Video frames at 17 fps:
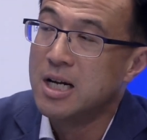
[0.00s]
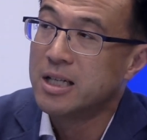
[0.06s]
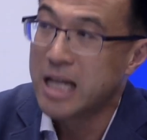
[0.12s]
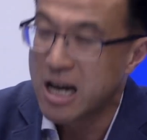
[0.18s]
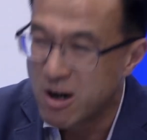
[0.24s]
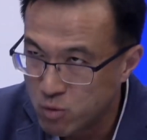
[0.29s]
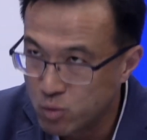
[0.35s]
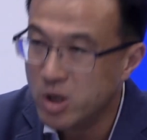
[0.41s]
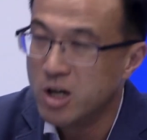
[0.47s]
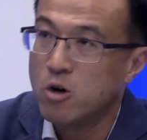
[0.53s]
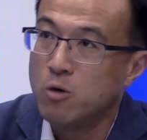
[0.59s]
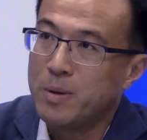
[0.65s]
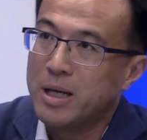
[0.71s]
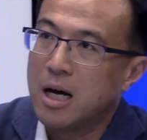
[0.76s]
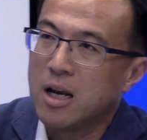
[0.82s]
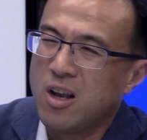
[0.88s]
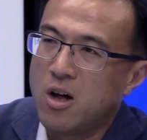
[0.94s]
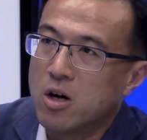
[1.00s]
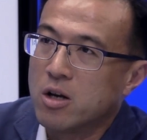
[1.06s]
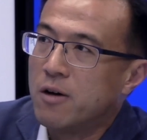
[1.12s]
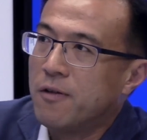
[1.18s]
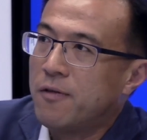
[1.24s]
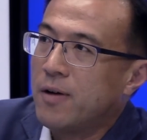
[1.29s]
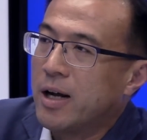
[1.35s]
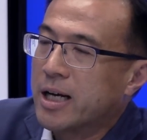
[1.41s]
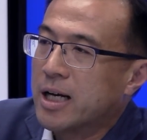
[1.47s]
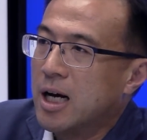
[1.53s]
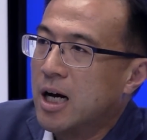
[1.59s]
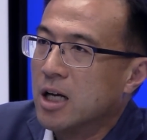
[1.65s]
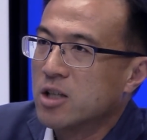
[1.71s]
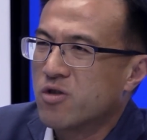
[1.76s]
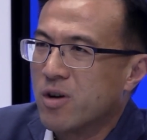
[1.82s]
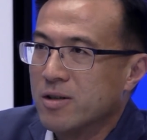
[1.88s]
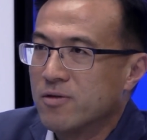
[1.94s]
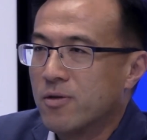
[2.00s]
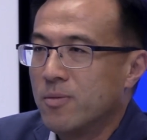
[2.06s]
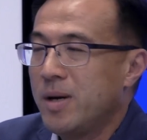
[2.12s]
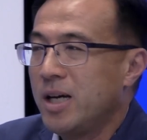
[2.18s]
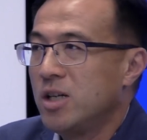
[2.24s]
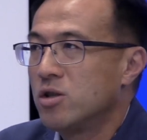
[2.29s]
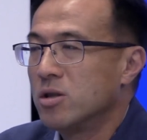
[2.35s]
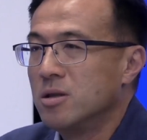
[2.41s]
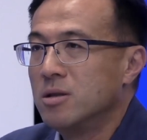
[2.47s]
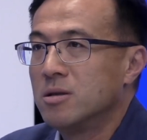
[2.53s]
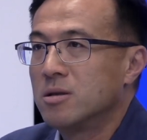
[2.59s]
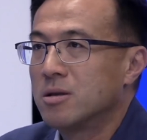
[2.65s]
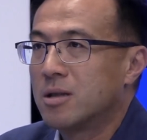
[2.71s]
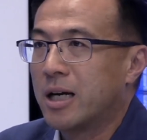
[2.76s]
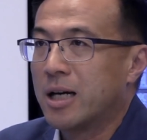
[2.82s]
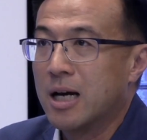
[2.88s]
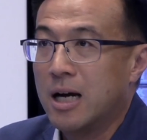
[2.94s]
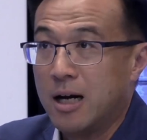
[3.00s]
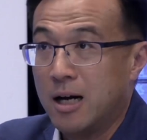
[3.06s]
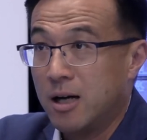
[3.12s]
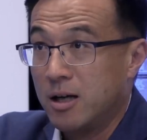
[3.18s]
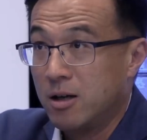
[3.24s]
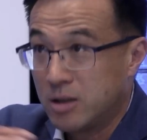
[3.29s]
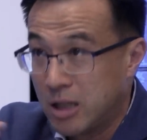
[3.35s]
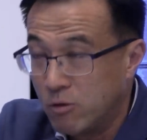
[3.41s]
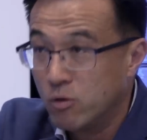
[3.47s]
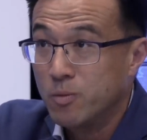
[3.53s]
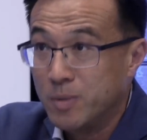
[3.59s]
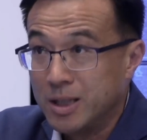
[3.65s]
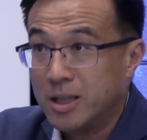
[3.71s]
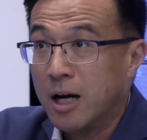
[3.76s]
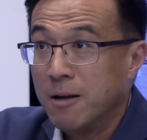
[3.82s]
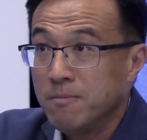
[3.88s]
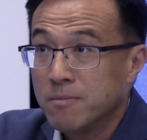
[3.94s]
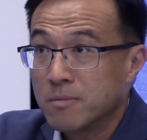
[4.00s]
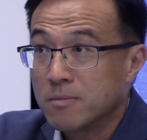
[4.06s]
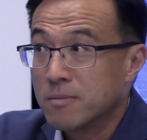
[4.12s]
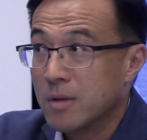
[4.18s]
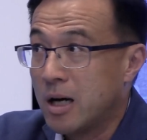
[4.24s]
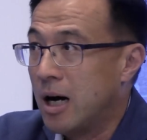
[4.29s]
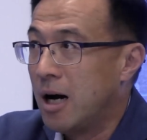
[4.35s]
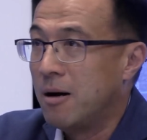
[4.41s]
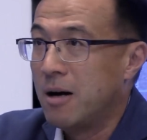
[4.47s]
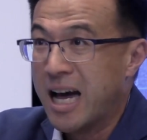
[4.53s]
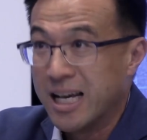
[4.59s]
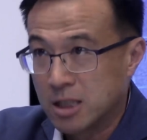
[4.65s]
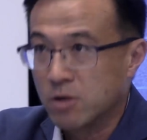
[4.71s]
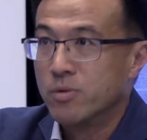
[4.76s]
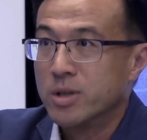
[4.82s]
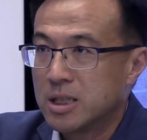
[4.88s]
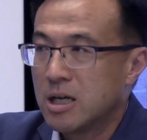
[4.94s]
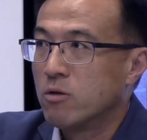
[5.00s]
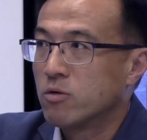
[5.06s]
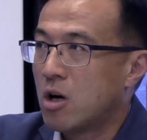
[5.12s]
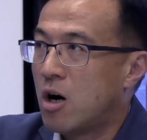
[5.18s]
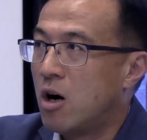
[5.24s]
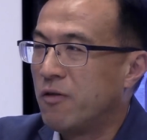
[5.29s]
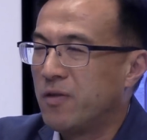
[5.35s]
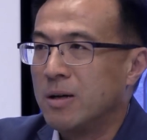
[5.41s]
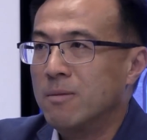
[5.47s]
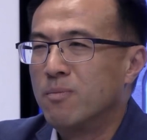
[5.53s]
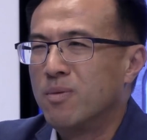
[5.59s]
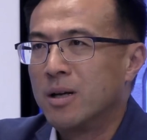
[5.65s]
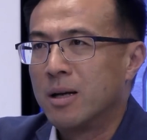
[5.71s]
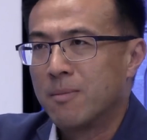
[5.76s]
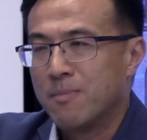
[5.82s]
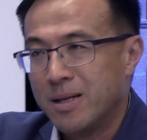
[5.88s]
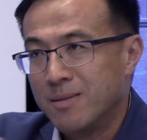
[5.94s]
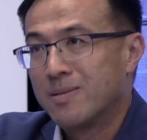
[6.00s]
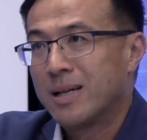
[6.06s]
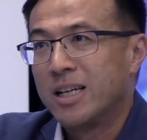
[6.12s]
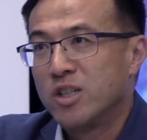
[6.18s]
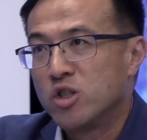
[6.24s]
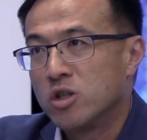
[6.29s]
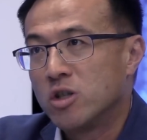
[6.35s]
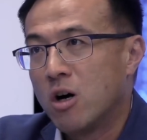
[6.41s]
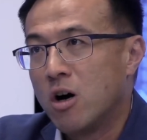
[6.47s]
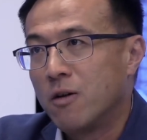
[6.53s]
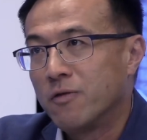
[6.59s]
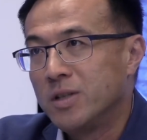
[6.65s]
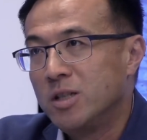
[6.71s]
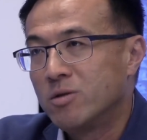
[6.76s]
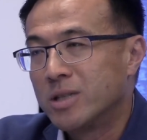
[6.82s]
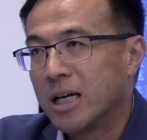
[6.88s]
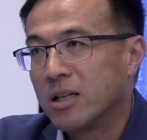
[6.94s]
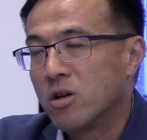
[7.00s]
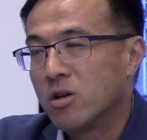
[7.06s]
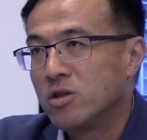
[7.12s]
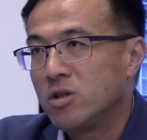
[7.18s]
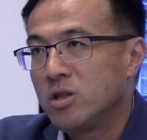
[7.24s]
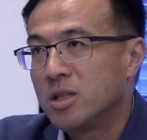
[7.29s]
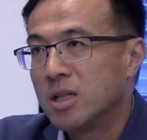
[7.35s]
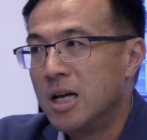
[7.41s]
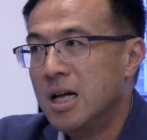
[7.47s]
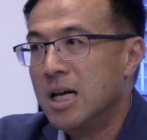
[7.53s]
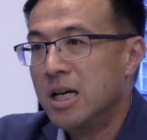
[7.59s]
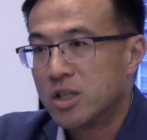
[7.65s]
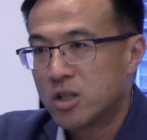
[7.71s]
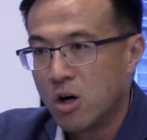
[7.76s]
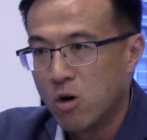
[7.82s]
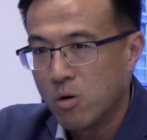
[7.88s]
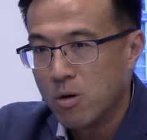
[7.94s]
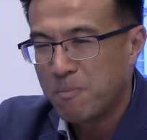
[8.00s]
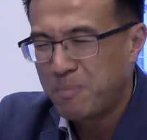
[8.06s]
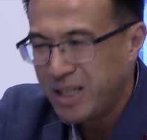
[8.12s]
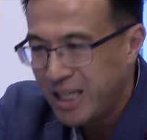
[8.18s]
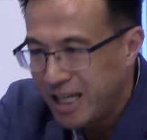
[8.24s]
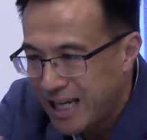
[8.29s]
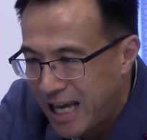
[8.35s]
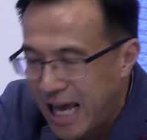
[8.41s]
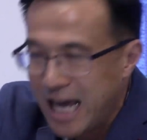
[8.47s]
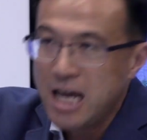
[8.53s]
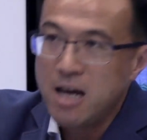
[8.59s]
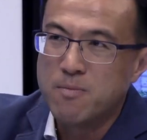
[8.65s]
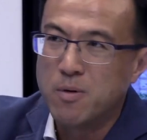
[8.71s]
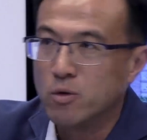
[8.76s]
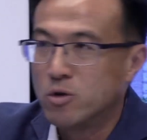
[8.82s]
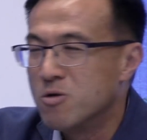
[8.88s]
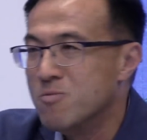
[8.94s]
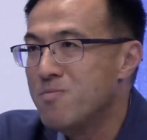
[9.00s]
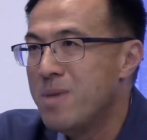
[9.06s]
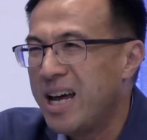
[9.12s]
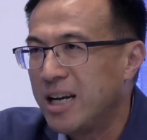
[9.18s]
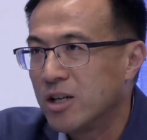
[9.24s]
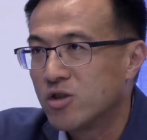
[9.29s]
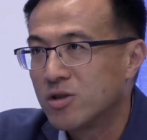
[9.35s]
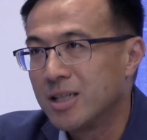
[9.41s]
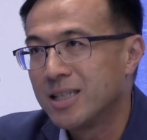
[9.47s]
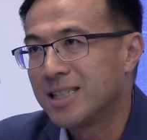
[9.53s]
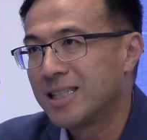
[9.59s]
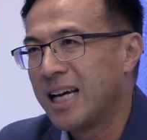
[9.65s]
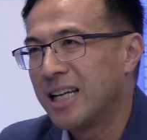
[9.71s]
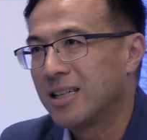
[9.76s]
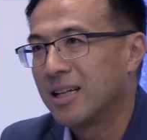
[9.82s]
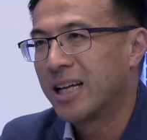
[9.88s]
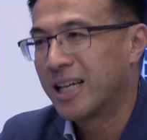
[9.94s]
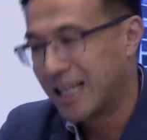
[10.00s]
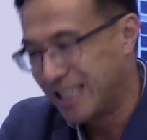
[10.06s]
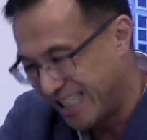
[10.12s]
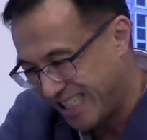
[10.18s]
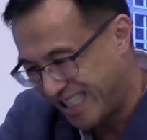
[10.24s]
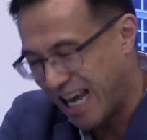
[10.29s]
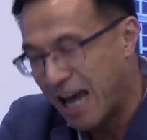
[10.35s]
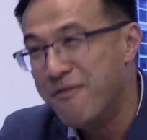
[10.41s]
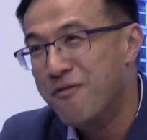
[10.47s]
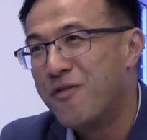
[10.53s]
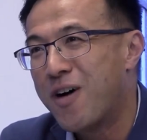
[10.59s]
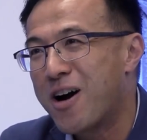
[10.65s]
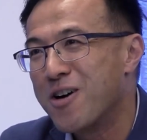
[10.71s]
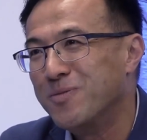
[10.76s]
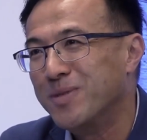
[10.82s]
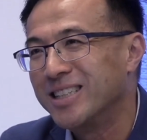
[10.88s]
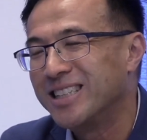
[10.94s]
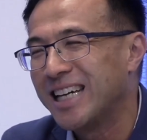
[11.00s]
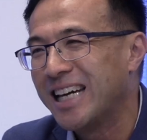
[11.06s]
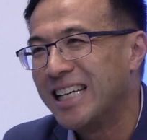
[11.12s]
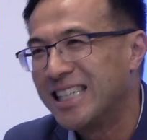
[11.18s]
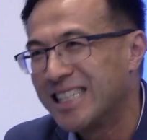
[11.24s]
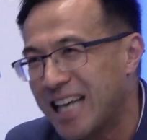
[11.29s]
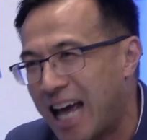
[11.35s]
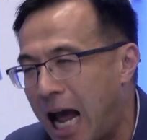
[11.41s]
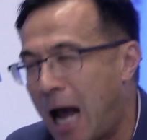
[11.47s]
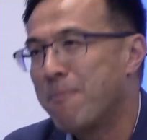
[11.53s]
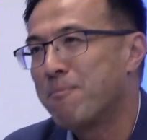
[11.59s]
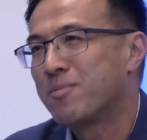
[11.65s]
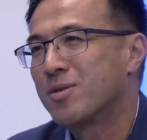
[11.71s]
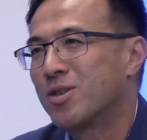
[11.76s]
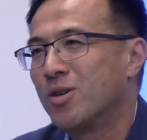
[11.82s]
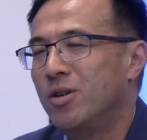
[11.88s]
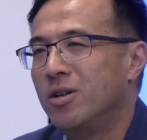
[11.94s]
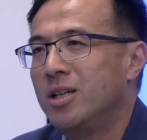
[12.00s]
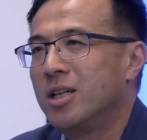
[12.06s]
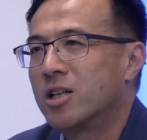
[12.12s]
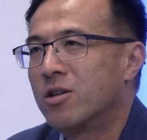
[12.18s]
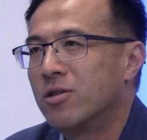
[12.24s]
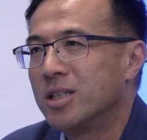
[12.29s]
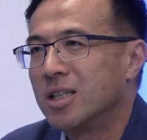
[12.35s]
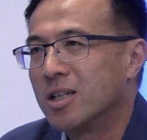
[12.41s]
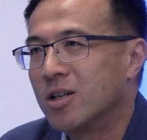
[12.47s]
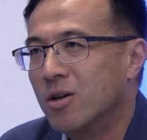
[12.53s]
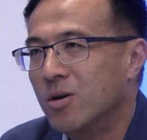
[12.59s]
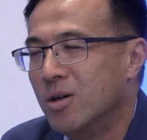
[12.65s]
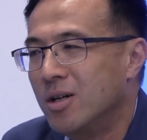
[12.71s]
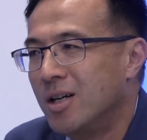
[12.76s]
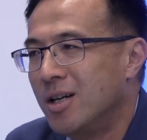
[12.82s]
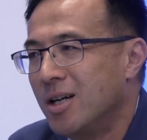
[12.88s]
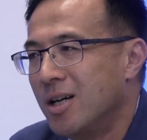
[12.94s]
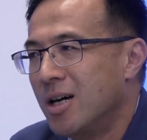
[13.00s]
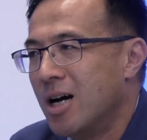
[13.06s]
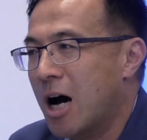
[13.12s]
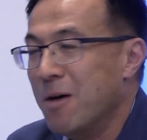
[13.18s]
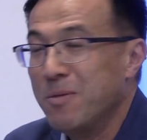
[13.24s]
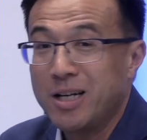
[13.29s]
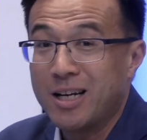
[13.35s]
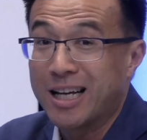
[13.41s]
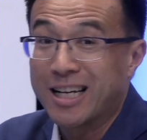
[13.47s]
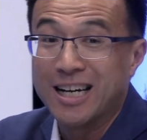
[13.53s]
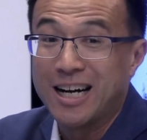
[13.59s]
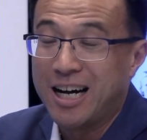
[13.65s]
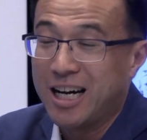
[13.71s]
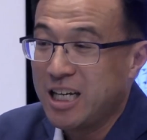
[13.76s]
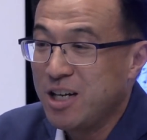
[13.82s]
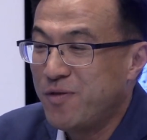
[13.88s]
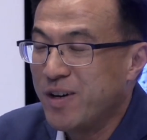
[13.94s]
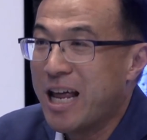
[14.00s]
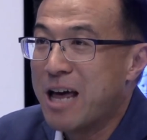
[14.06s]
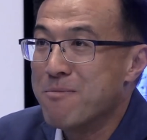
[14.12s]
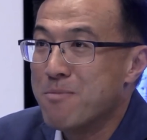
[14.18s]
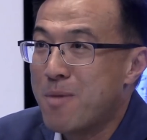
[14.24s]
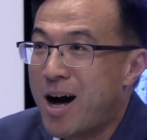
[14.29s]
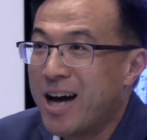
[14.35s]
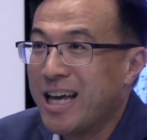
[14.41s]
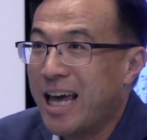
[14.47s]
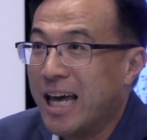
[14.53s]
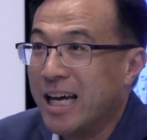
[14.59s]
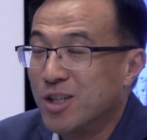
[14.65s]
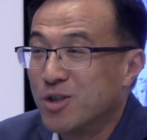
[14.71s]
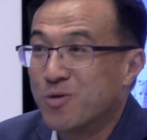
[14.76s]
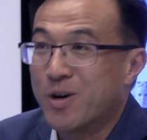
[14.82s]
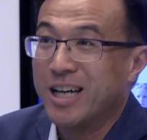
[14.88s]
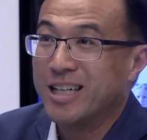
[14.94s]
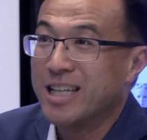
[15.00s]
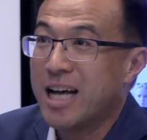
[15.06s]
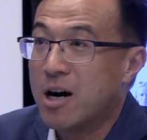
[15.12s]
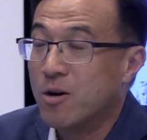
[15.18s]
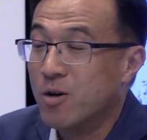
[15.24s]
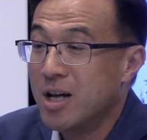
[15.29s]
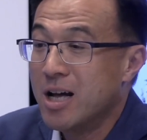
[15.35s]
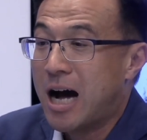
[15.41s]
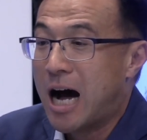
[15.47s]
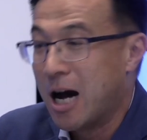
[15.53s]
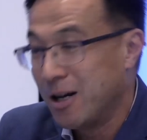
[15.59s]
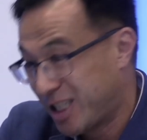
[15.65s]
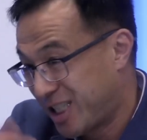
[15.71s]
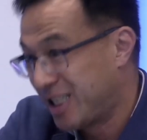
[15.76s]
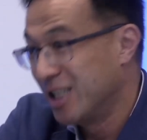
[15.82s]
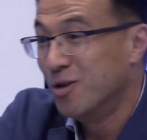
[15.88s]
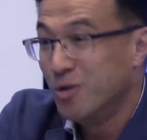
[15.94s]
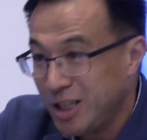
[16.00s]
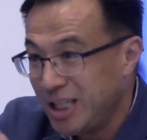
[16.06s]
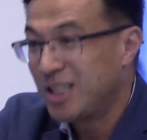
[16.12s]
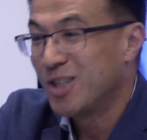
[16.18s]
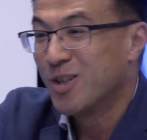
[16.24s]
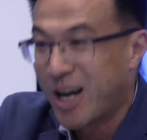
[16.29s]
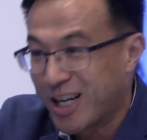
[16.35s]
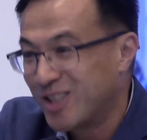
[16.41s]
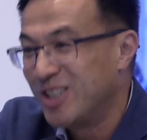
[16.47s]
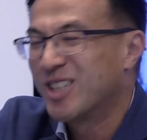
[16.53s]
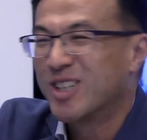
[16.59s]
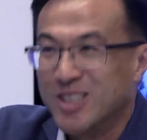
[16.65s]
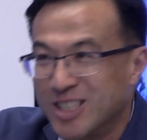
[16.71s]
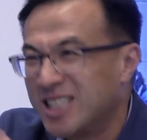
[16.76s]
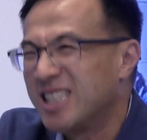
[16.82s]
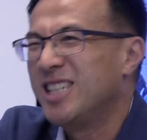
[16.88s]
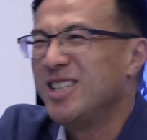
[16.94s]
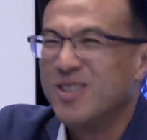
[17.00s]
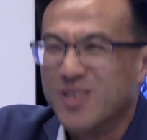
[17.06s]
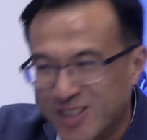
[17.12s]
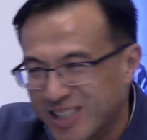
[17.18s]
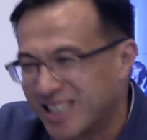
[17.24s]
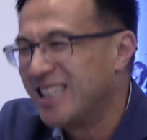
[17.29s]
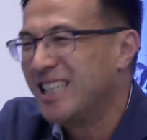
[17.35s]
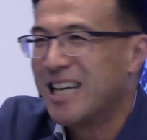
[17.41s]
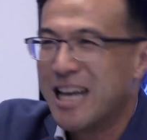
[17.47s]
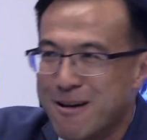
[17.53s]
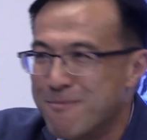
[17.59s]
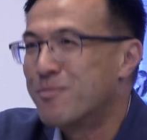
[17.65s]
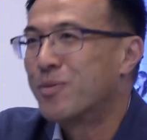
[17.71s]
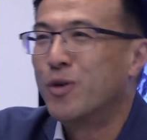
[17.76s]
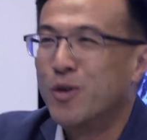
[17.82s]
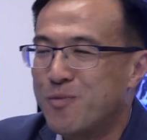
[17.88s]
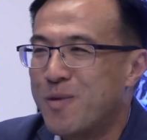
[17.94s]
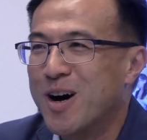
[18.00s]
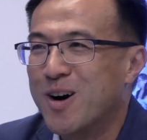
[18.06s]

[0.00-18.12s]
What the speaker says: There will be a lot of transformations that will be done. As a result of implementation of new technologies. So being able to manage this this environment is absolutely critical. I mean, even at my age right now, I still need to actually continuously improve my